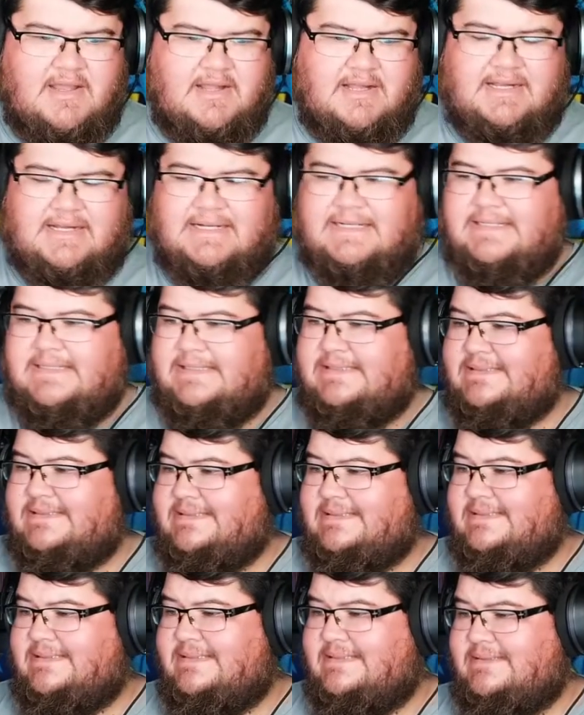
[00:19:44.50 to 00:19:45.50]

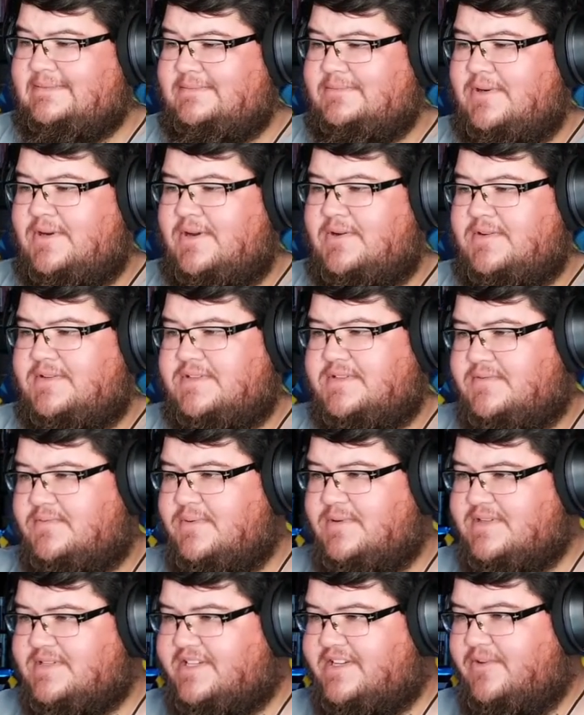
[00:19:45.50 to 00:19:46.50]
Um, where else,
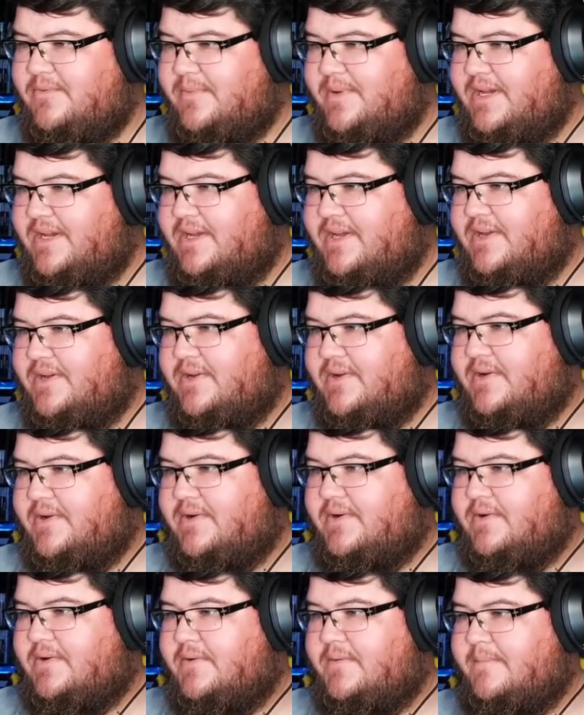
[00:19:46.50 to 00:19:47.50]
where else can we
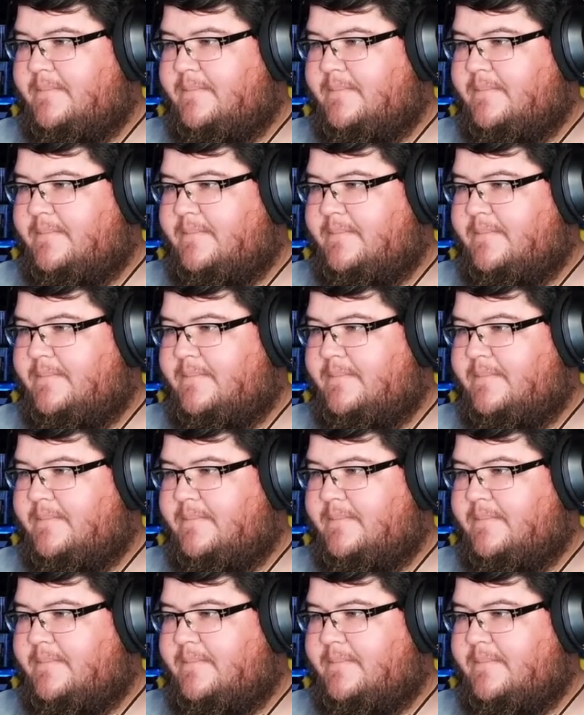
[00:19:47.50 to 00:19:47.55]
go?